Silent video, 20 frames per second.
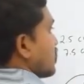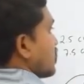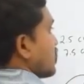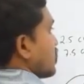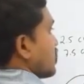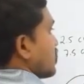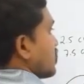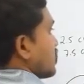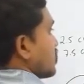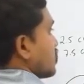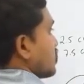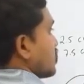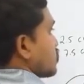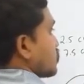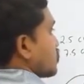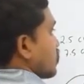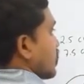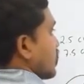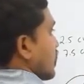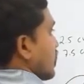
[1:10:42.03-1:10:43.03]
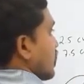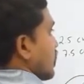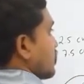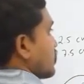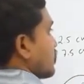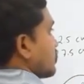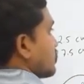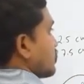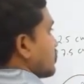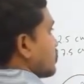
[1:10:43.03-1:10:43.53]
insulae.
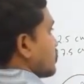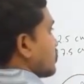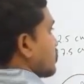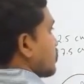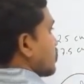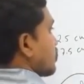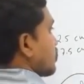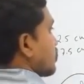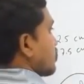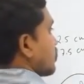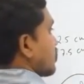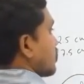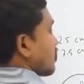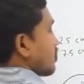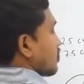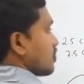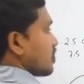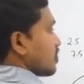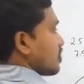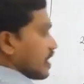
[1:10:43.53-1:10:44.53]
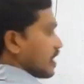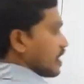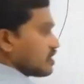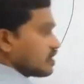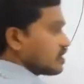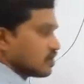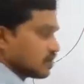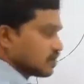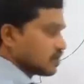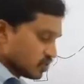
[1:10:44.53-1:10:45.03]

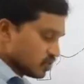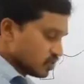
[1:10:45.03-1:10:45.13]
Right?